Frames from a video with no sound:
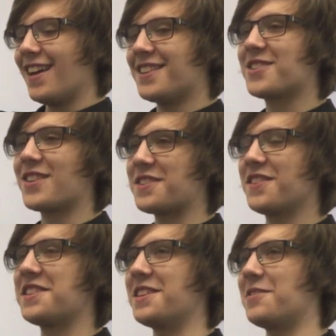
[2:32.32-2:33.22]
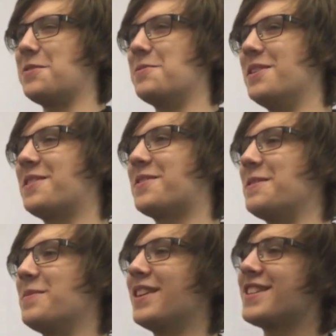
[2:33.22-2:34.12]
Stress feels like the wrong word for
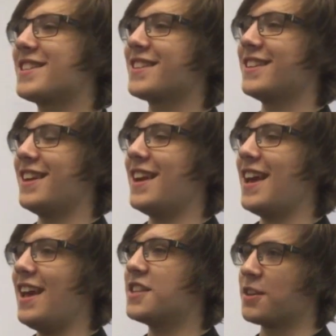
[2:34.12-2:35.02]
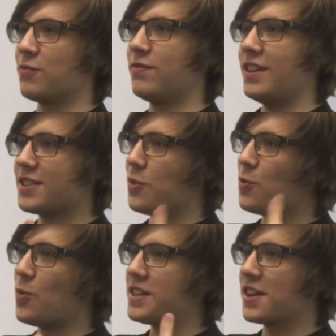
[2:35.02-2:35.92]
it, but it's
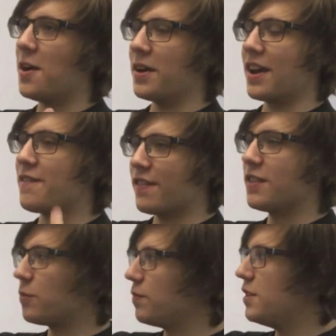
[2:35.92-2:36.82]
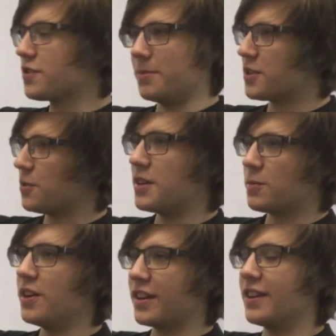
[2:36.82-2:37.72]
always going. The newsroom is always
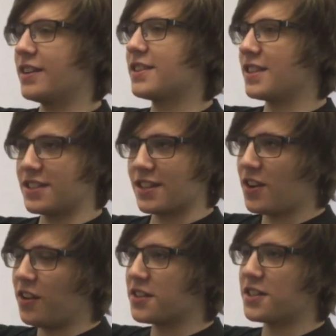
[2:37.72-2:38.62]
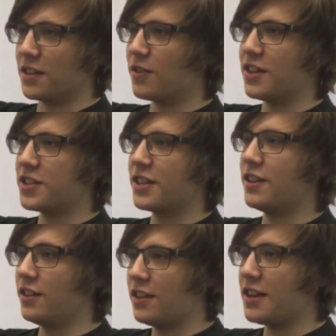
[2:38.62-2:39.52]
working. It's a constant rush.
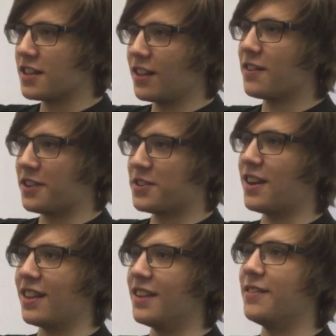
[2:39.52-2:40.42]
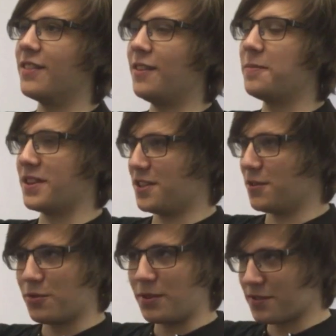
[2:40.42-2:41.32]
There's a lot of adrenaline involved because
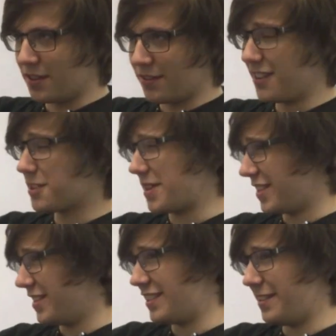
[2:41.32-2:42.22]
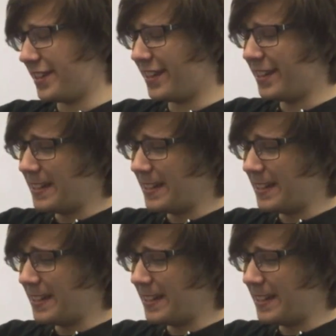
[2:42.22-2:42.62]
you're always running around, especially on TV.